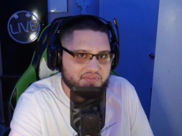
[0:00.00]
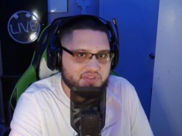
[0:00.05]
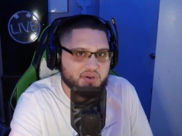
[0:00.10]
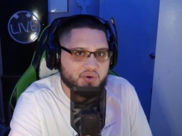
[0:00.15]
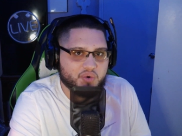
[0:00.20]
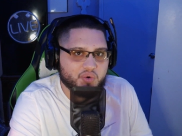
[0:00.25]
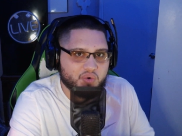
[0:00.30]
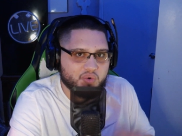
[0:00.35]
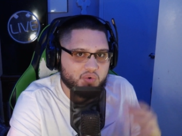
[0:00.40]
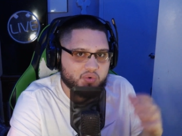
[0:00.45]
the
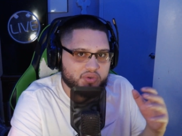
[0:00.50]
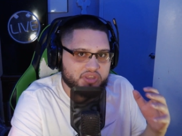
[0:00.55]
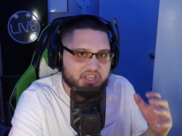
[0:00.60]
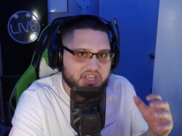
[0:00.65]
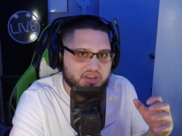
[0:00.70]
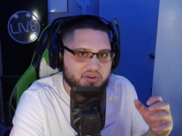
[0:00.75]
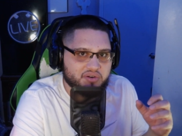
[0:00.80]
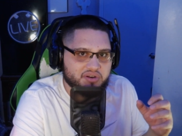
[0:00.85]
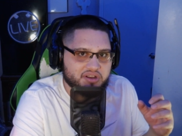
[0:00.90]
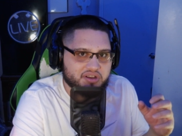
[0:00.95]
whole
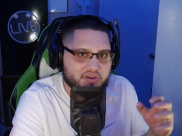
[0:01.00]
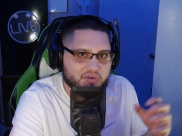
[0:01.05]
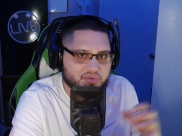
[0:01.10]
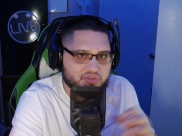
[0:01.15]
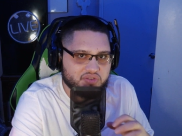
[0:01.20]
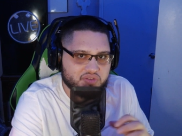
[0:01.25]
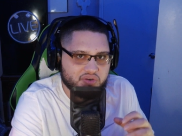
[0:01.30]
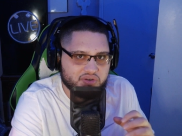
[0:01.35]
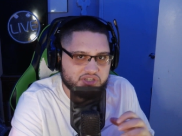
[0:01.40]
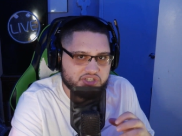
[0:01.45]
year to go
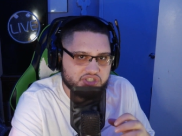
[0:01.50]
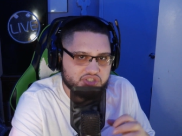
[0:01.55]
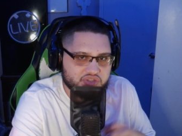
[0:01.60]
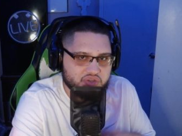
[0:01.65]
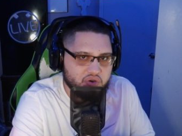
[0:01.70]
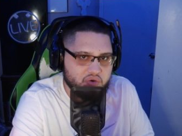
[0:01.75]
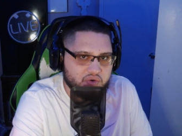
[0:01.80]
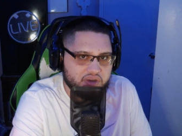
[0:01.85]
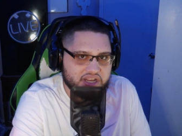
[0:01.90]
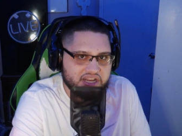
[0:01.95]
search
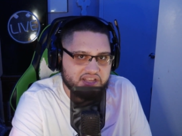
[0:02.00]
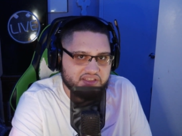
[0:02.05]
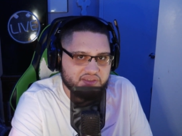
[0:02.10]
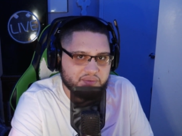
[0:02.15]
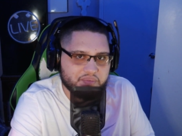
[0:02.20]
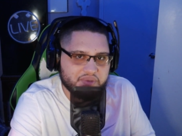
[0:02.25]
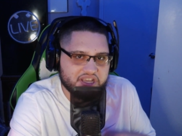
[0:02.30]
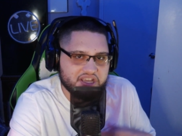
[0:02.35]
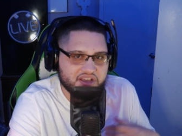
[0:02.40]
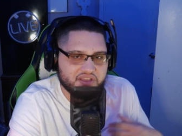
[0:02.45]
through it. Is it
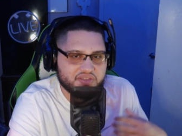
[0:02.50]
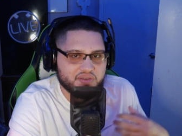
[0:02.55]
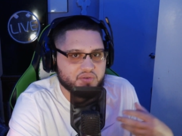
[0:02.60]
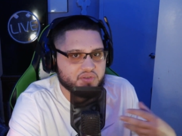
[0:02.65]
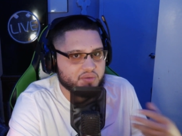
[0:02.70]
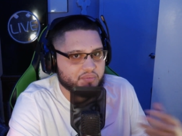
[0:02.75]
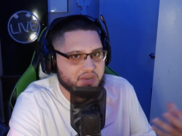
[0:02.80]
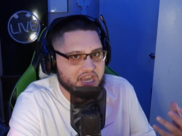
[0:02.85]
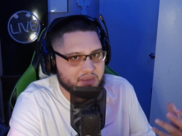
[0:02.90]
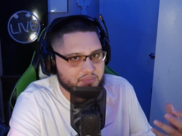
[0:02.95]
because there's
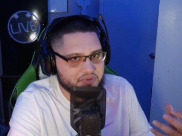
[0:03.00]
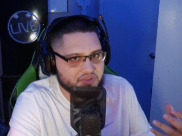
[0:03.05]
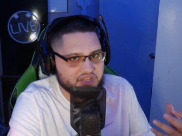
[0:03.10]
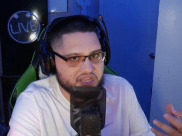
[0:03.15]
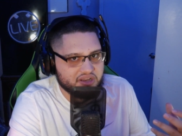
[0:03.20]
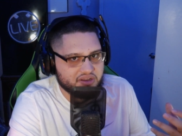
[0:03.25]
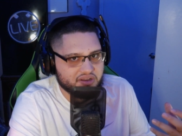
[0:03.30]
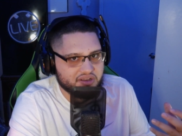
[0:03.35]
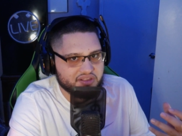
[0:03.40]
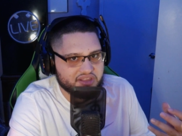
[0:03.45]
a
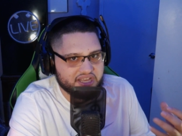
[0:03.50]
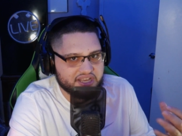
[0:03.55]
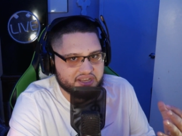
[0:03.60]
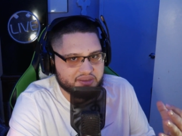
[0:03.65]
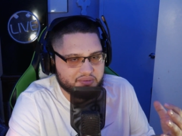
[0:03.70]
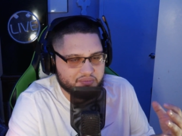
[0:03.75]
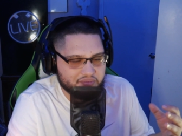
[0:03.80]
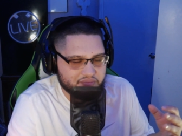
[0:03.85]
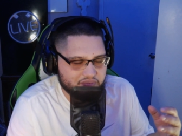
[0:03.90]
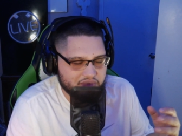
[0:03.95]

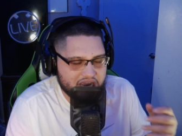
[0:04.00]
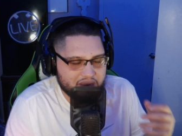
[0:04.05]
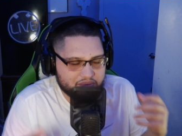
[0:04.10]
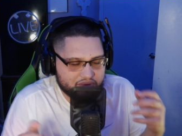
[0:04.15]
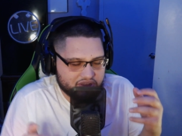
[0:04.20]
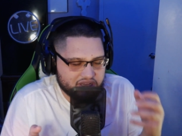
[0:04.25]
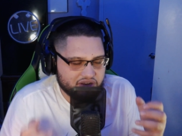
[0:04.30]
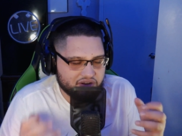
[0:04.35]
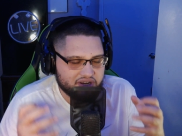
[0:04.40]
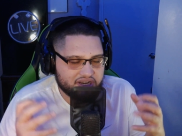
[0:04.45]

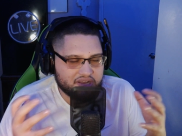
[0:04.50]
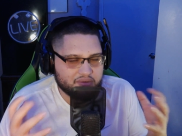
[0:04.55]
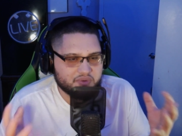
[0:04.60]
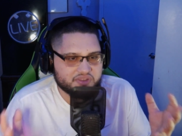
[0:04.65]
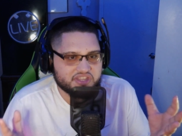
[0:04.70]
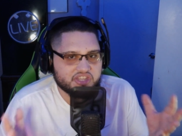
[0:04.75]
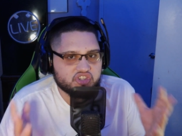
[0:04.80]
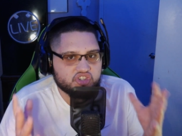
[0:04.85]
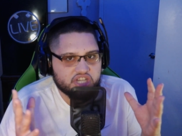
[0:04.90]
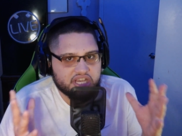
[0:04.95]
popularity with
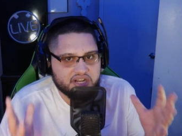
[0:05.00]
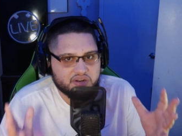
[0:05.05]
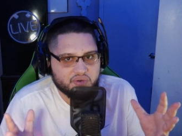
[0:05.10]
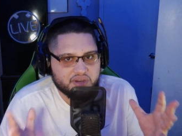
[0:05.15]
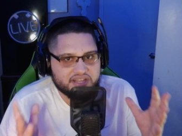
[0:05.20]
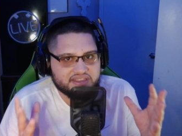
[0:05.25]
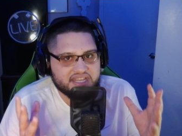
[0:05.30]
the channel at